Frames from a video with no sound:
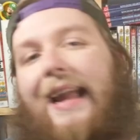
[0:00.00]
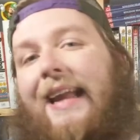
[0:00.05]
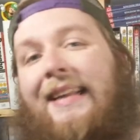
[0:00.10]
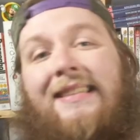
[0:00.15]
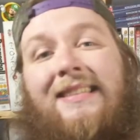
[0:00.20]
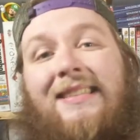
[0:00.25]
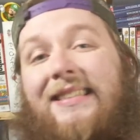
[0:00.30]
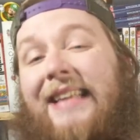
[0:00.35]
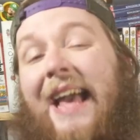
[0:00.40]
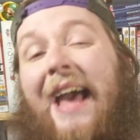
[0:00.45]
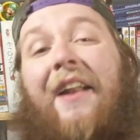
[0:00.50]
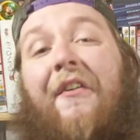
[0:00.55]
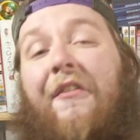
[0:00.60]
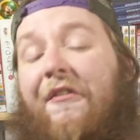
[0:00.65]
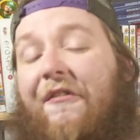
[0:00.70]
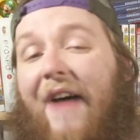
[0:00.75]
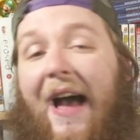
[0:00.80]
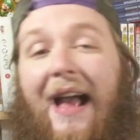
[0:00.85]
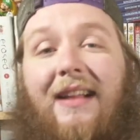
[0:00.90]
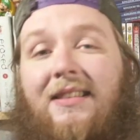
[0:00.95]
Instead
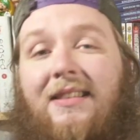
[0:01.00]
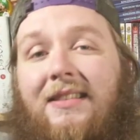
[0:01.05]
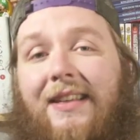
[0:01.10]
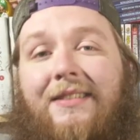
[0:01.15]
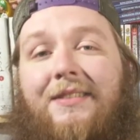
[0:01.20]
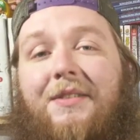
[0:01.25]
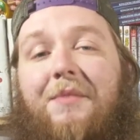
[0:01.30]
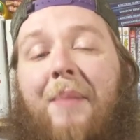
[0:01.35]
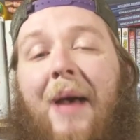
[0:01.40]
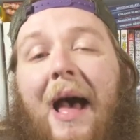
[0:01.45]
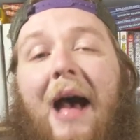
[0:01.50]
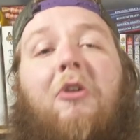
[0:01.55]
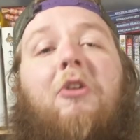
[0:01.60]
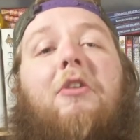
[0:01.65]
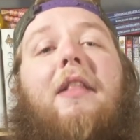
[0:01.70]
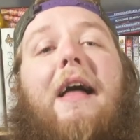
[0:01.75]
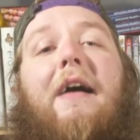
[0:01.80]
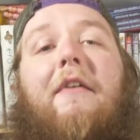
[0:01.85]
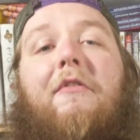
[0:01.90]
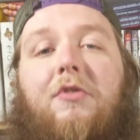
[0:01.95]
of fight scenes and power
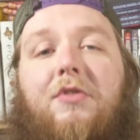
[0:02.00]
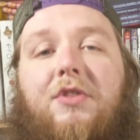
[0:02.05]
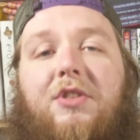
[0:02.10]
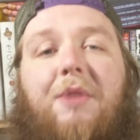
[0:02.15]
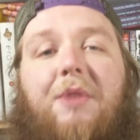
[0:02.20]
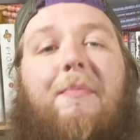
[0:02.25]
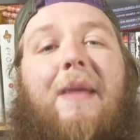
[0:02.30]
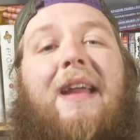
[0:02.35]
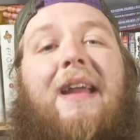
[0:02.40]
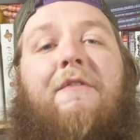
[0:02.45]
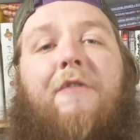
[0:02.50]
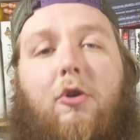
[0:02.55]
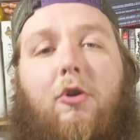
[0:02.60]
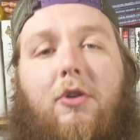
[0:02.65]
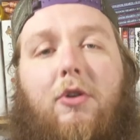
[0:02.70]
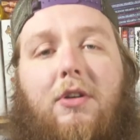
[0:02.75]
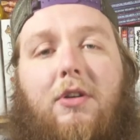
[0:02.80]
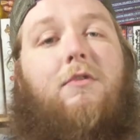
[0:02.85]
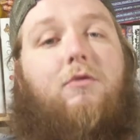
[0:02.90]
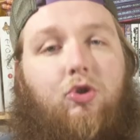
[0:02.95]
levels, the main
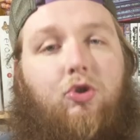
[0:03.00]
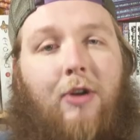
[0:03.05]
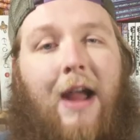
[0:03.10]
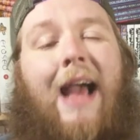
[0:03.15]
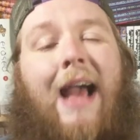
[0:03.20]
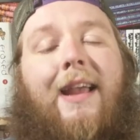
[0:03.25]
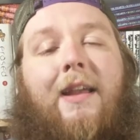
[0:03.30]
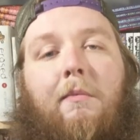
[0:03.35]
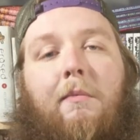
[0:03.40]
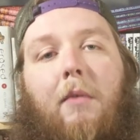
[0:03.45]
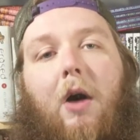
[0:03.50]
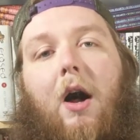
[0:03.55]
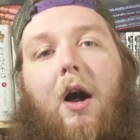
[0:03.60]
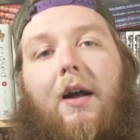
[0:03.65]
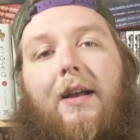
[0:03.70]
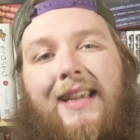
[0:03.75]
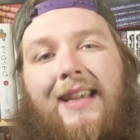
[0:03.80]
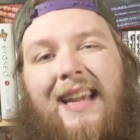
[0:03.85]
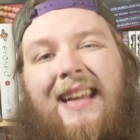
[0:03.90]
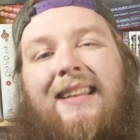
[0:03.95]
focus of Dragon
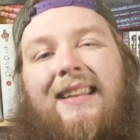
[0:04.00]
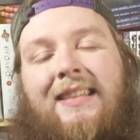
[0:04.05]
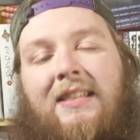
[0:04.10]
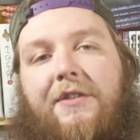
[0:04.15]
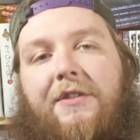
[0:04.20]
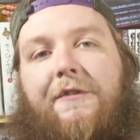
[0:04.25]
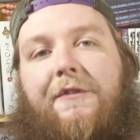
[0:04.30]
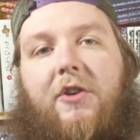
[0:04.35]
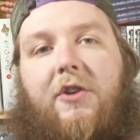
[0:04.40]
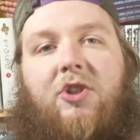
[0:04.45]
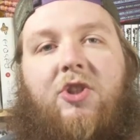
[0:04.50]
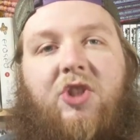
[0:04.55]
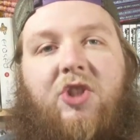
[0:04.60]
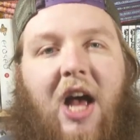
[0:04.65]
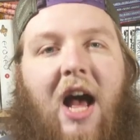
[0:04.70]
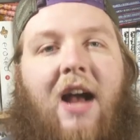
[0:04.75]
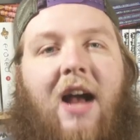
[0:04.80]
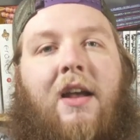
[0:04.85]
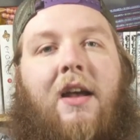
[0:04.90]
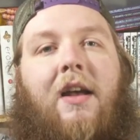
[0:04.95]
Ball, again at least the first
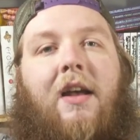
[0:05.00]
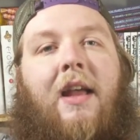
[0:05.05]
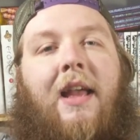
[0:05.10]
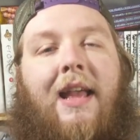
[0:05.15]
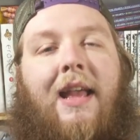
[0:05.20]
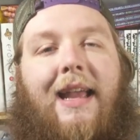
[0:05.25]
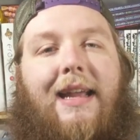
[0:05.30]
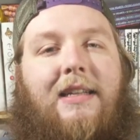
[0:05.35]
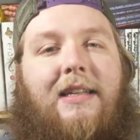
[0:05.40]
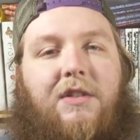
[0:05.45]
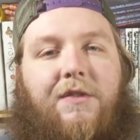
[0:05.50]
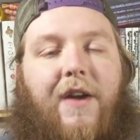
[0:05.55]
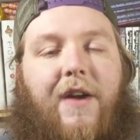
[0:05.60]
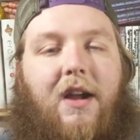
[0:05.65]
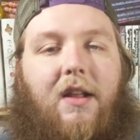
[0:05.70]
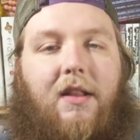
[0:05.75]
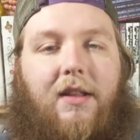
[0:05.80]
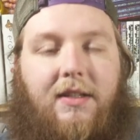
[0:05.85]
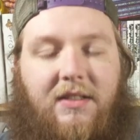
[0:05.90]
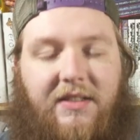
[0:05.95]
saga, is
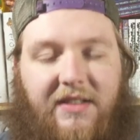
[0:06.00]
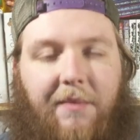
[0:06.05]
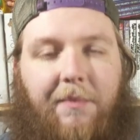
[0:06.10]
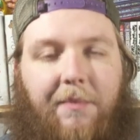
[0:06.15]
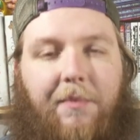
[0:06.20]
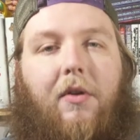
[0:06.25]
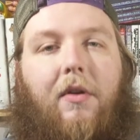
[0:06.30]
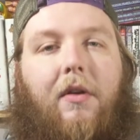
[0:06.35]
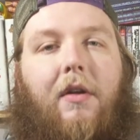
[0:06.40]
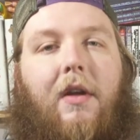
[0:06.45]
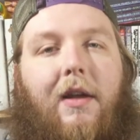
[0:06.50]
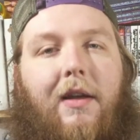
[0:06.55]
fairly simple.